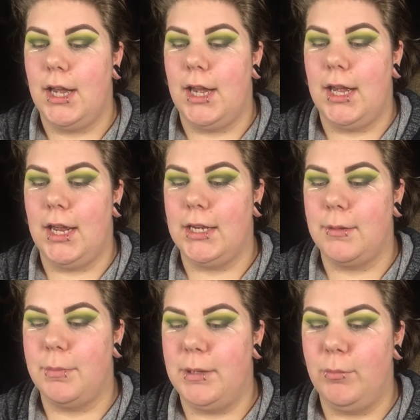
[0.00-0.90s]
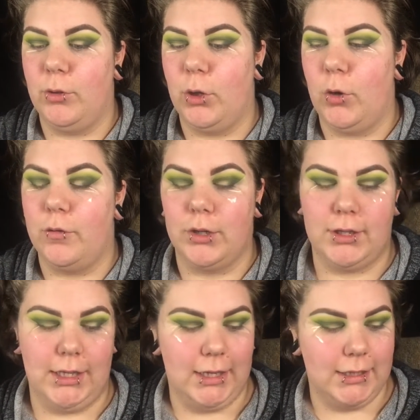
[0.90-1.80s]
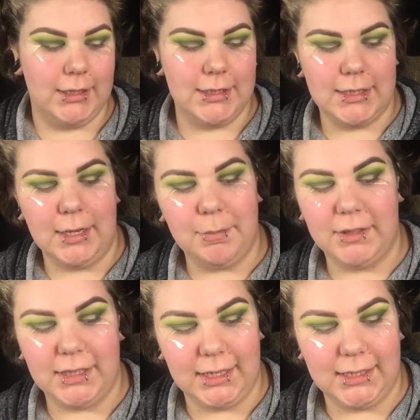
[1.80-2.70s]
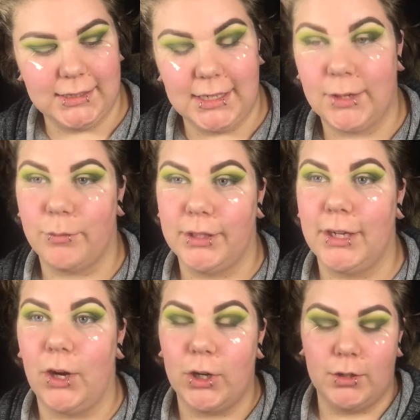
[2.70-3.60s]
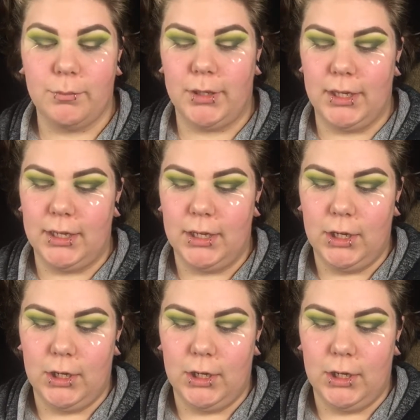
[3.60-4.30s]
And people overthink this step and think it's like really hard, but